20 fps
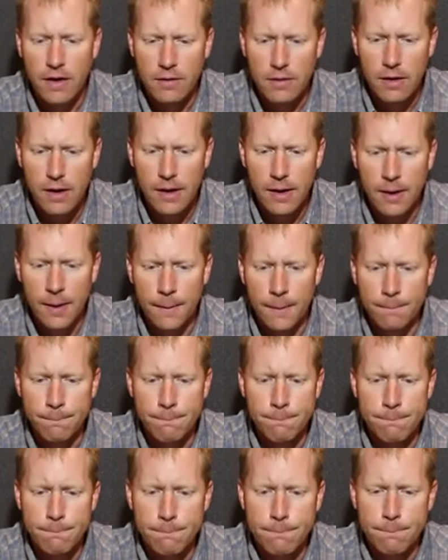
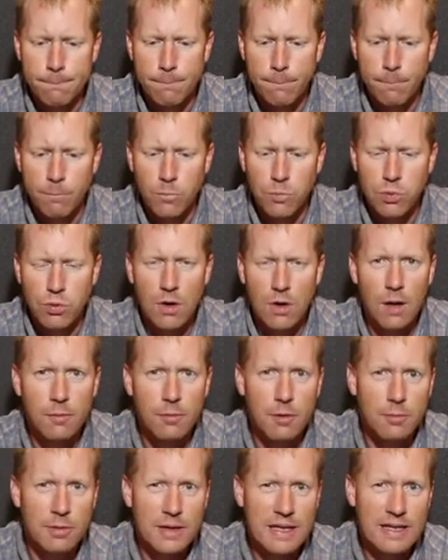
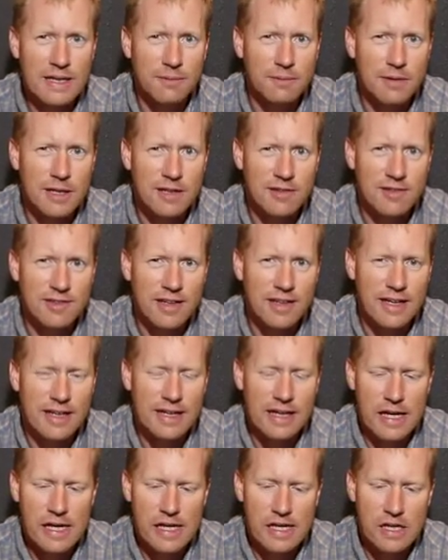Probably, I'm going to say
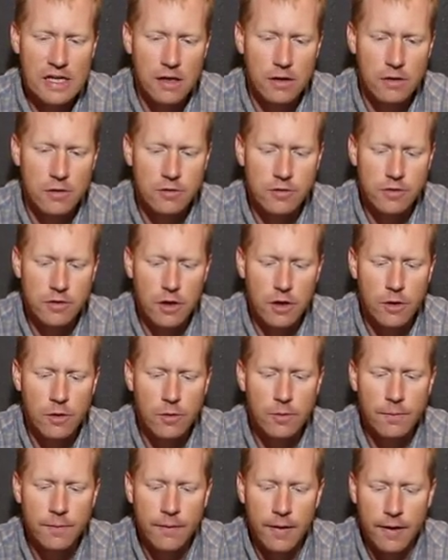8 years ago.